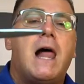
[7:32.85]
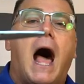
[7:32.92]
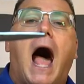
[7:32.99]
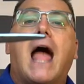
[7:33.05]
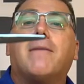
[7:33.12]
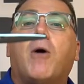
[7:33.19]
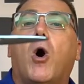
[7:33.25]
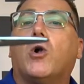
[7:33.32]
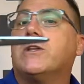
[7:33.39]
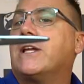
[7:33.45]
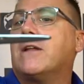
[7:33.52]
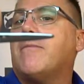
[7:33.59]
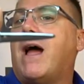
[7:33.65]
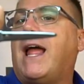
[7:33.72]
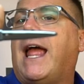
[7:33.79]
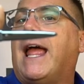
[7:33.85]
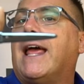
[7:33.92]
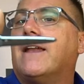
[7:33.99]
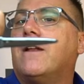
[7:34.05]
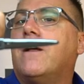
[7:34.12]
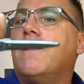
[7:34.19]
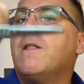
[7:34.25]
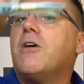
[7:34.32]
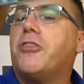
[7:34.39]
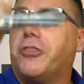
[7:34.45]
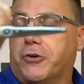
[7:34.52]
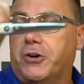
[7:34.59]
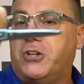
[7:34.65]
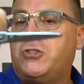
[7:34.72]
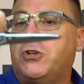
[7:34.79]
I am holding in my hand,
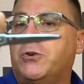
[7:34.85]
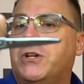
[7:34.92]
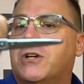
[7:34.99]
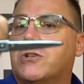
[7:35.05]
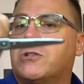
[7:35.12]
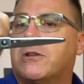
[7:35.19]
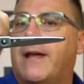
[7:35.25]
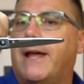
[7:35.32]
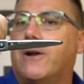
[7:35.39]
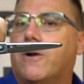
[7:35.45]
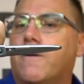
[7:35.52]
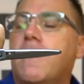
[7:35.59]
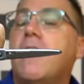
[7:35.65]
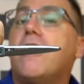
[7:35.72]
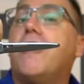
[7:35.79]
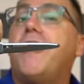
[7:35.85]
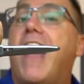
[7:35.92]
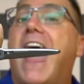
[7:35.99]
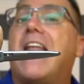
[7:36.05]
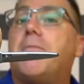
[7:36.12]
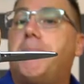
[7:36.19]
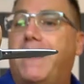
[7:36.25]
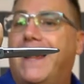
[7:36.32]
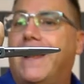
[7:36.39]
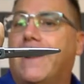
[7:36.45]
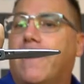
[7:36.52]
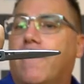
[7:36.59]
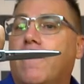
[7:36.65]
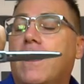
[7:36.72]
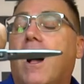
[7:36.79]
thirty-two years later, that
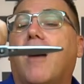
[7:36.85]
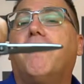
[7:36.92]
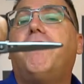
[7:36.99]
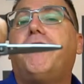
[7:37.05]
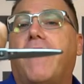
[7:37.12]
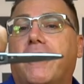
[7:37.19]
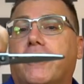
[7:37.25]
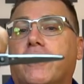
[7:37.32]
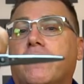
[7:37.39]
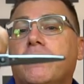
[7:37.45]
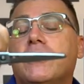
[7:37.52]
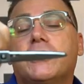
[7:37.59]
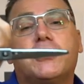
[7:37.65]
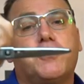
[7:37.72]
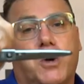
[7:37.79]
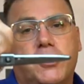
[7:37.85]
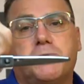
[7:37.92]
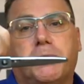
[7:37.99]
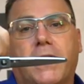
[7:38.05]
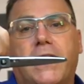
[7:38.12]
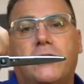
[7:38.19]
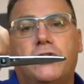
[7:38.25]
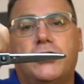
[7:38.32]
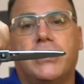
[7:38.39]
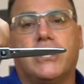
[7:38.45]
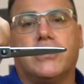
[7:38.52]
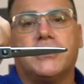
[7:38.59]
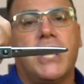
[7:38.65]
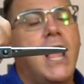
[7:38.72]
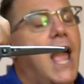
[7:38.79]
pair of feather switchblade
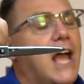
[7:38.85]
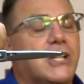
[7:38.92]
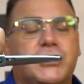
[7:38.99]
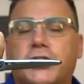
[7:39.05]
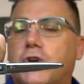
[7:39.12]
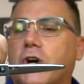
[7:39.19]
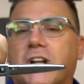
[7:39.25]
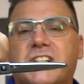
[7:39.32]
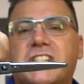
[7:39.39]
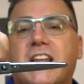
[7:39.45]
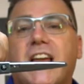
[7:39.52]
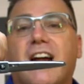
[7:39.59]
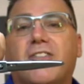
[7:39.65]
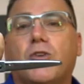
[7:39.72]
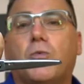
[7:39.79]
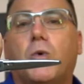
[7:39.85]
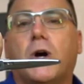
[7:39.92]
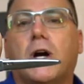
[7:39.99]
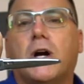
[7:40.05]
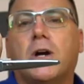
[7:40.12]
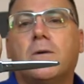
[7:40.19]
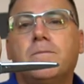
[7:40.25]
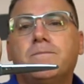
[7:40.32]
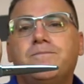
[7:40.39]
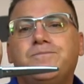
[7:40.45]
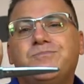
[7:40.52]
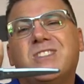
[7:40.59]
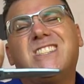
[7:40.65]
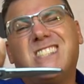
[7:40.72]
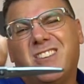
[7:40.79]
shears. As good as they ever were,
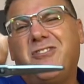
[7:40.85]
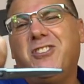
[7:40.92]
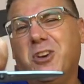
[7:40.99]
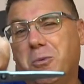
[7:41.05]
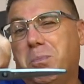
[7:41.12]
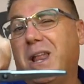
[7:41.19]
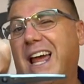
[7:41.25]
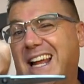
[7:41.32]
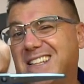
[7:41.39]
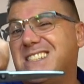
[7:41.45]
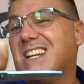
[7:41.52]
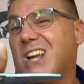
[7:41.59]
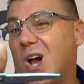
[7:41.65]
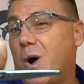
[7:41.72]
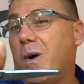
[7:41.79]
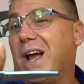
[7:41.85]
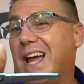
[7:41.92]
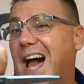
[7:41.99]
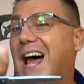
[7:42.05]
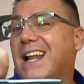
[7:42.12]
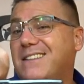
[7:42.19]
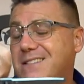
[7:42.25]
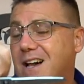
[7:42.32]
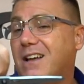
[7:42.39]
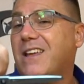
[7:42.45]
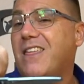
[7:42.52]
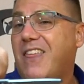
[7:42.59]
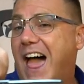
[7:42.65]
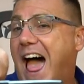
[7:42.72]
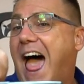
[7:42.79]
it's a few blades ago, I gotta tell
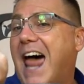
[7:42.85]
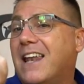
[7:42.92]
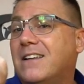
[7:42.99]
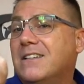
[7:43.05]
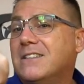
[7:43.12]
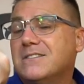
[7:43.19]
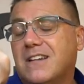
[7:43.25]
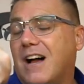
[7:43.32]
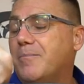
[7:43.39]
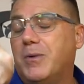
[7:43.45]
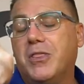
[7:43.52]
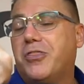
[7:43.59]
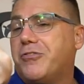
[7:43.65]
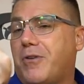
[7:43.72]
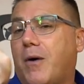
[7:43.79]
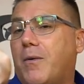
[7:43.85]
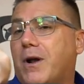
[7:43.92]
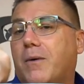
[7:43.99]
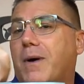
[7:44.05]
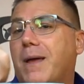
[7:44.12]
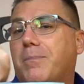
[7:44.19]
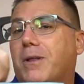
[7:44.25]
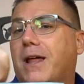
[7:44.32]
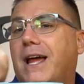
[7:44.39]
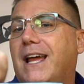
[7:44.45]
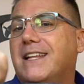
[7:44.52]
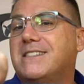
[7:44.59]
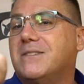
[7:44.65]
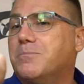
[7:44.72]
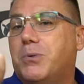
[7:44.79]
you that. I've been throwing away
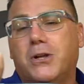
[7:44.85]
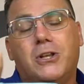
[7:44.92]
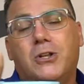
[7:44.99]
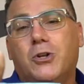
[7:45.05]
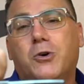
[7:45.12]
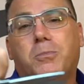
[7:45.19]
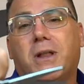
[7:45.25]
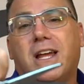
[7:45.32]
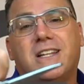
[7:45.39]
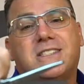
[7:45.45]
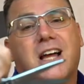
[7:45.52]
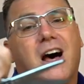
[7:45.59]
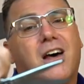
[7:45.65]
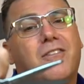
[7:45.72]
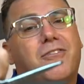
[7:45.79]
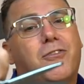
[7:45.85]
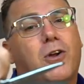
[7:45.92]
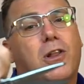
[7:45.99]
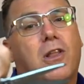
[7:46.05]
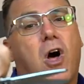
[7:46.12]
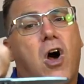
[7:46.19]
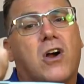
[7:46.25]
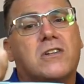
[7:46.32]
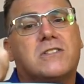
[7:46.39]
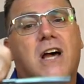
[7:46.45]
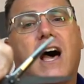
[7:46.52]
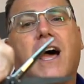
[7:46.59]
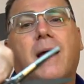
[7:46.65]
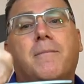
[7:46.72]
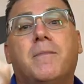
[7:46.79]
blades and putting new blades on for a long
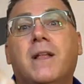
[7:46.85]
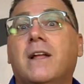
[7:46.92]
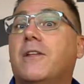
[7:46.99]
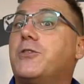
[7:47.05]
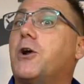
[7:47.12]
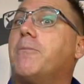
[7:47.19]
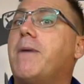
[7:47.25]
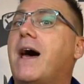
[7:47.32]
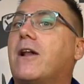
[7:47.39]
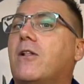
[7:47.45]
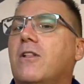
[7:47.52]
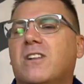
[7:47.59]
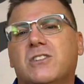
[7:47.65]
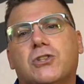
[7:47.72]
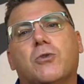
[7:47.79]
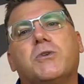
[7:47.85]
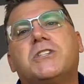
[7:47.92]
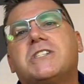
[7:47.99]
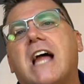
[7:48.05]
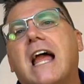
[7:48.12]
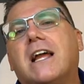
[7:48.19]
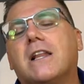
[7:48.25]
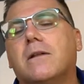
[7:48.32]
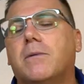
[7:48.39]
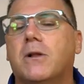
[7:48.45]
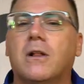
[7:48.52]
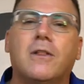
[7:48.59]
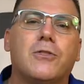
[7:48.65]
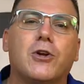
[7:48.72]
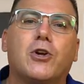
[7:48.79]
time. They're metal, they're recyclable,
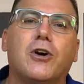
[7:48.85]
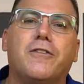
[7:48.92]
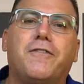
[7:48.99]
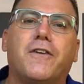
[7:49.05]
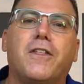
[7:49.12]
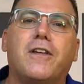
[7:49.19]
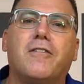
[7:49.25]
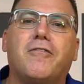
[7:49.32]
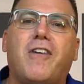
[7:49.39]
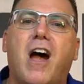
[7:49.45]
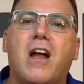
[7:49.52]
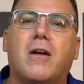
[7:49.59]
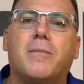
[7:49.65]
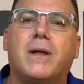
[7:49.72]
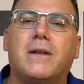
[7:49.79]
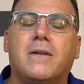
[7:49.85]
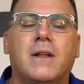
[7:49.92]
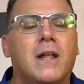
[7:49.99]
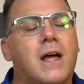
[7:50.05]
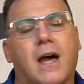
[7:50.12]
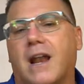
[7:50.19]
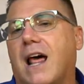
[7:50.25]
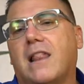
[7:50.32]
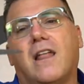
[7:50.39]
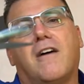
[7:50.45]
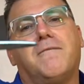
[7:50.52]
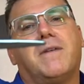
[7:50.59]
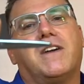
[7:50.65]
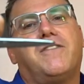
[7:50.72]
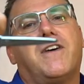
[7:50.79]
they're good for the environment, and I
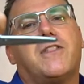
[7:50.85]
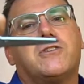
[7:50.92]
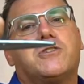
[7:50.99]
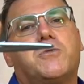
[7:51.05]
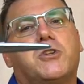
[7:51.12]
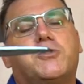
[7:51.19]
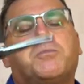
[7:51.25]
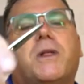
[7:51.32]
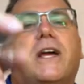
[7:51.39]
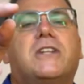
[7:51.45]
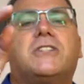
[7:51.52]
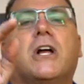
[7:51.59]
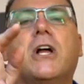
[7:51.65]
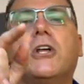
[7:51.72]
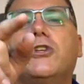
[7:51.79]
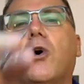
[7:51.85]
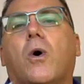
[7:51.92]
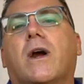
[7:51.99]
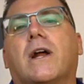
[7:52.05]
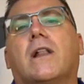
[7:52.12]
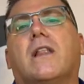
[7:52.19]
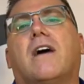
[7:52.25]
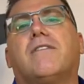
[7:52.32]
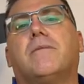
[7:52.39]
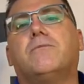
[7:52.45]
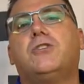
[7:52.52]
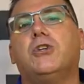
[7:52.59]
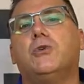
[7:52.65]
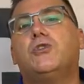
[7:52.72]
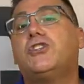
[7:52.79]
love my feather switchblades. You're going to love them
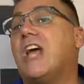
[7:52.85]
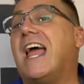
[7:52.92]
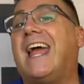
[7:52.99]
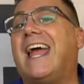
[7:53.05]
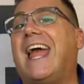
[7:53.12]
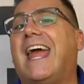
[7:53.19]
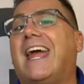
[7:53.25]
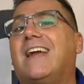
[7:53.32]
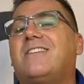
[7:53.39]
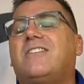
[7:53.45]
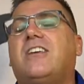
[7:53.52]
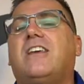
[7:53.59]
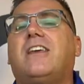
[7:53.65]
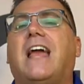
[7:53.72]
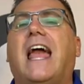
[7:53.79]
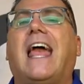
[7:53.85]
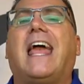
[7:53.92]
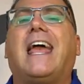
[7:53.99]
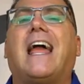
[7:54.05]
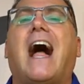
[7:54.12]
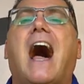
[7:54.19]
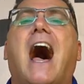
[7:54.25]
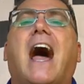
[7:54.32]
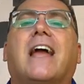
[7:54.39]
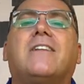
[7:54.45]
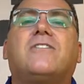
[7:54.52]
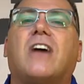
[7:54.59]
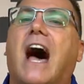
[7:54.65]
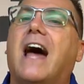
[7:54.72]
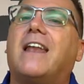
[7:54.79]
too.
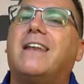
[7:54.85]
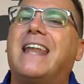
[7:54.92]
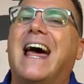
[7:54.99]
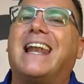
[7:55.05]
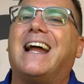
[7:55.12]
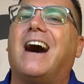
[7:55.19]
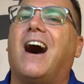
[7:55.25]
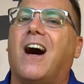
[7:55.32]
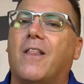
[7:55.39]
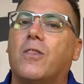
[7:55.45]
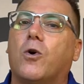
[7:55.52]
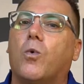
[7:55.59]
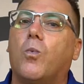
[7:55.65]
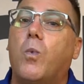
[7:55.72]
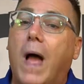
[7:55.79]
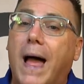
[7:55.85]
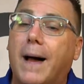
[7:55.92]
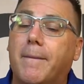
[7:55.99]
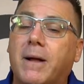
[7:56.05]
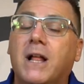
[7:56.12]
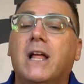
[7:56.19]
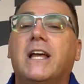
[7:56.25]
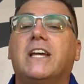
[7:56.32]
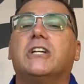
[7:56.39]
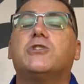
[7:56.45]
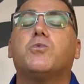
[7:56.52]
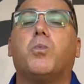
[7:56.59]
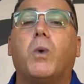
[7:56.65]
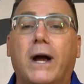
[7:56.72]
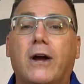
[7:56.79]
Jatai dot net on the web is
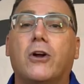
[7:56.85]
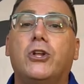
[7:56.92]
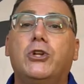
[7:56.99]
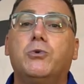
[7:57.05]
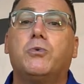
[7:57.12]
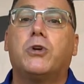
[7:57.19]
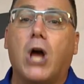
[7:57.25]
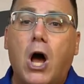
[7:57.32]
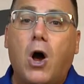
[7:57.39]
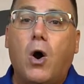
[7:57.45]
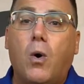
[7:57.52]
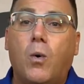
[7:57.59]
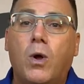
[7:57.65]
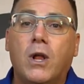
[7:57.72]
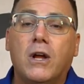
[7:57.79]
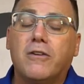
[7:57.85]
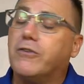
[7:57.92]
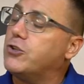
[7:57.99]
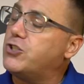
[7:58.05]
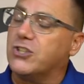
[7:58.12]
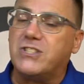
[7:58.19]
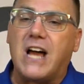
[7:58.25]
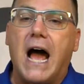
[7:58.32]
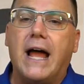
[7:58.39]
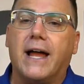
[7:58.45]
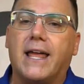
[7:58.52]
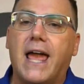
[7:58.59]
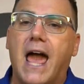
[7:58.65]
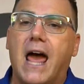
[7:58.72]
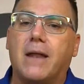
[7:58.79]
where you go for Jatai
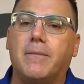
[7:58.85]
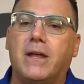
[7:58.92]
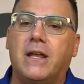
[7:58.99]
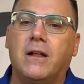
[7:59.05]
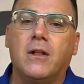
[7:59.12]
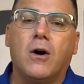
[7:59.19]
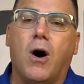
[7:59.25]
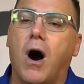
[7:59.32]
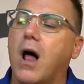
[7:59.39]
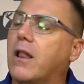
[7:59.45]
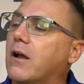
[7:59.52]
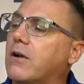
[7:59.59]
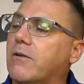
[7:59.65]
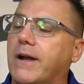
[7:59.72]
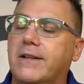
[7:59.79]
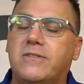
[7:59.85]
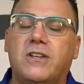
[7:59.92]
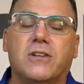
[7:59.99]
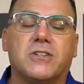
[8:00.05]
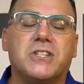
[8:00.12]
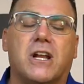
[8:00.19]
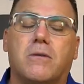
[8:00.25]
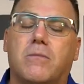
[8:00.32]
Academy, all our great deals on a